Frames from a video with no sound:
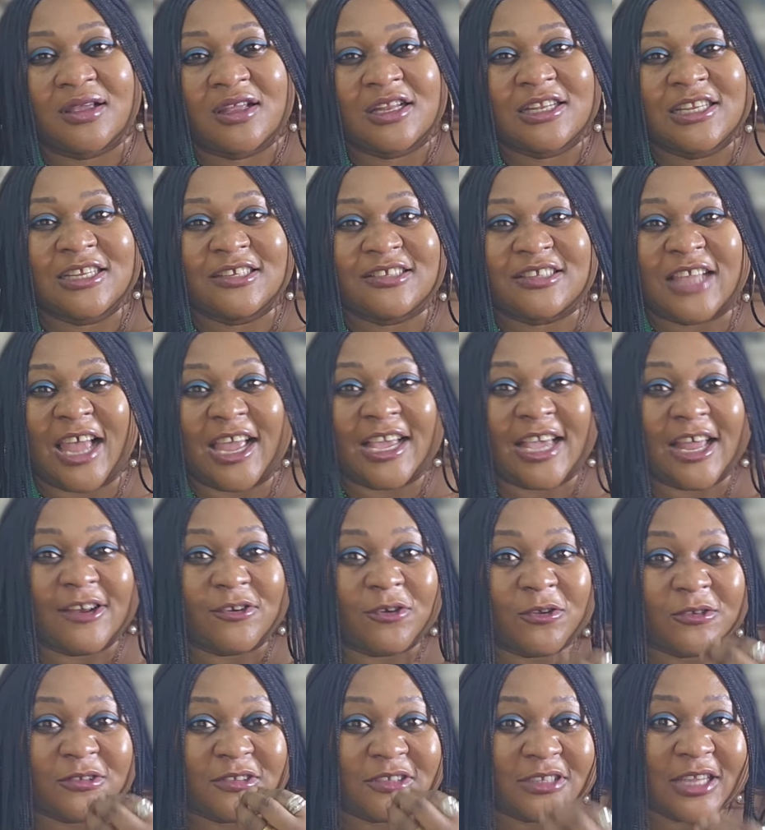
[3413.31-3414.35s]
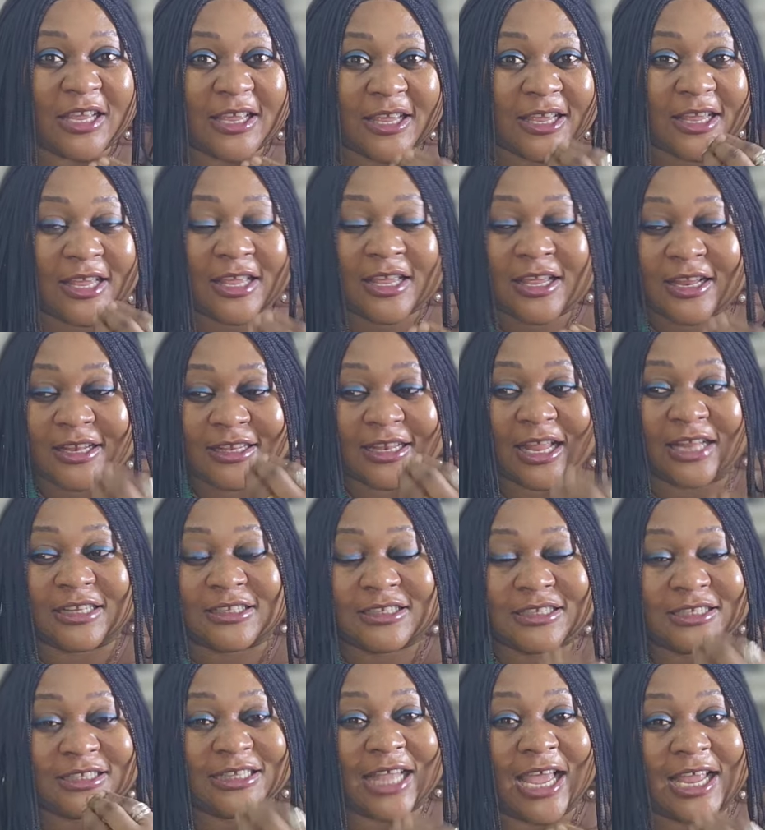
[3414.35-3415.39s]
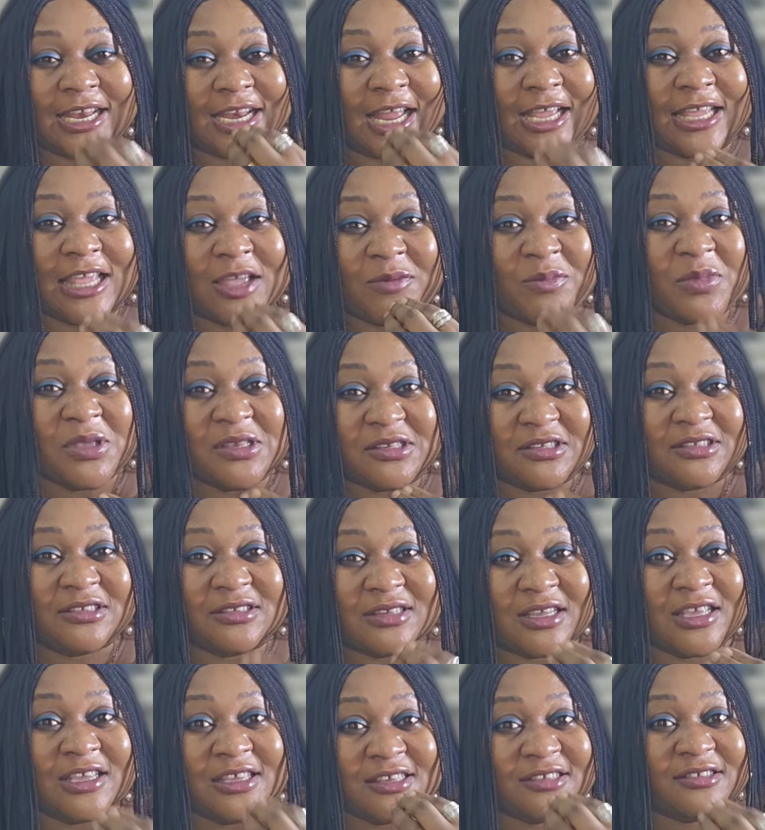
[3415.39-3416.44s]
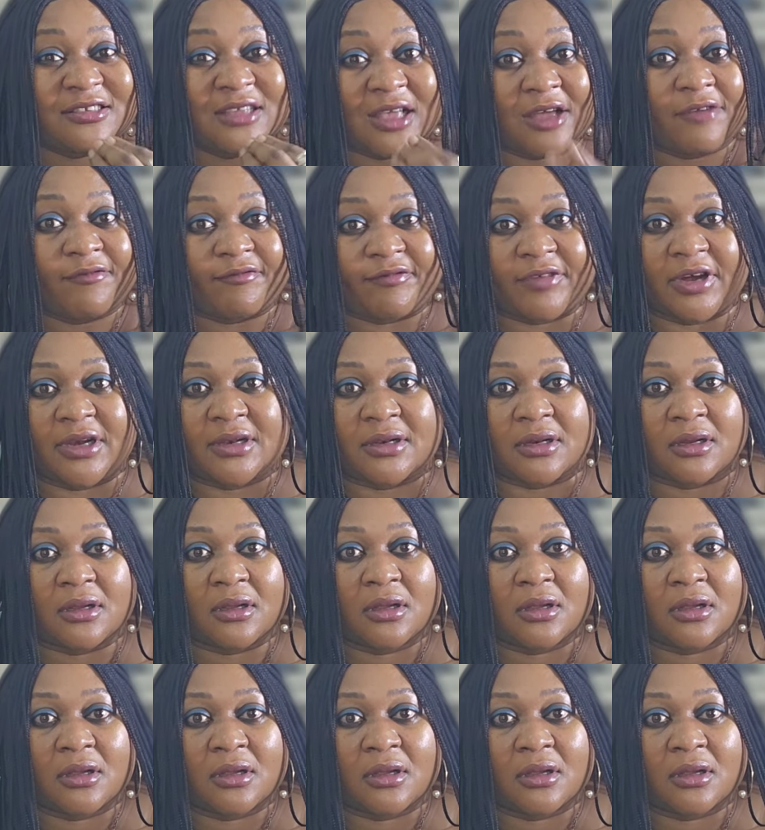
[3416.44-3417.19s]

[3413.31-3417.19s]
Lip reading: This guy cannot say that Diana Kane is his girlfriend.